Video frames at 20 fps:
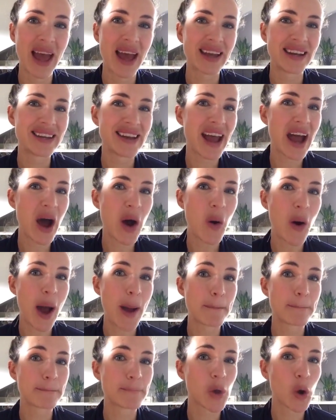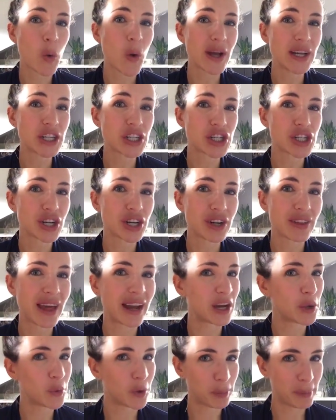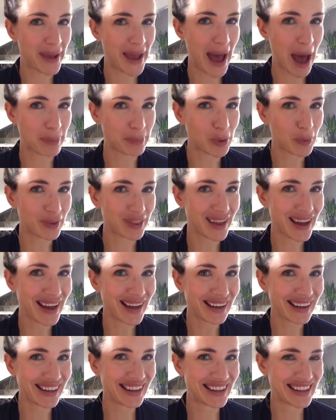Now I'm quite sure that he wouldn't be happy with that.